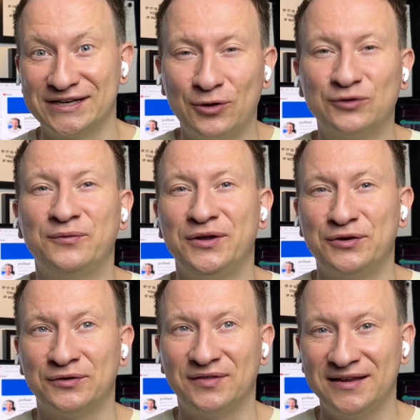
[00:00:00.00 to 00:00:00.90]
Those
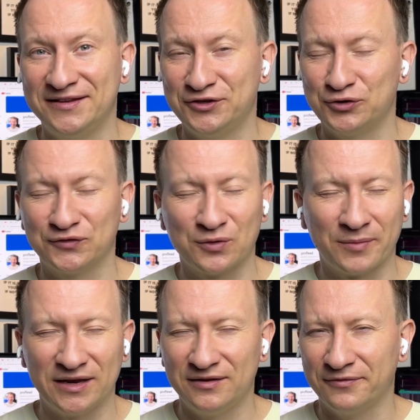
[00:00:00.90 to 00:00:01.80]
videos, they teach you so
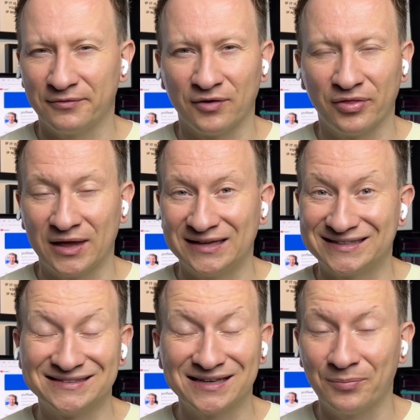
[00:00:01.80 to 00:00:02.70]
many different things,
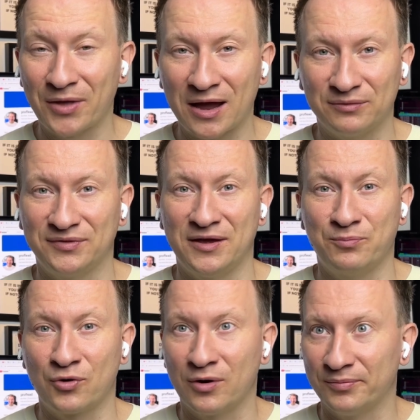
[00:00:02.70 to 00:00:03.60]
and sometimes the
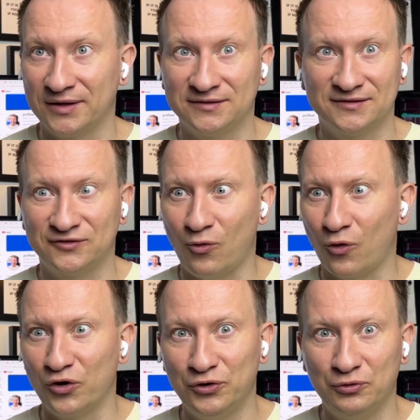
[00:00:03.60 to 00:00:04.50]
prompt is so
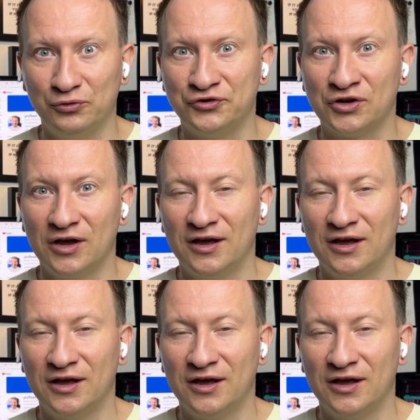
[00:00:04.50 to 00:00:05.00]
huge.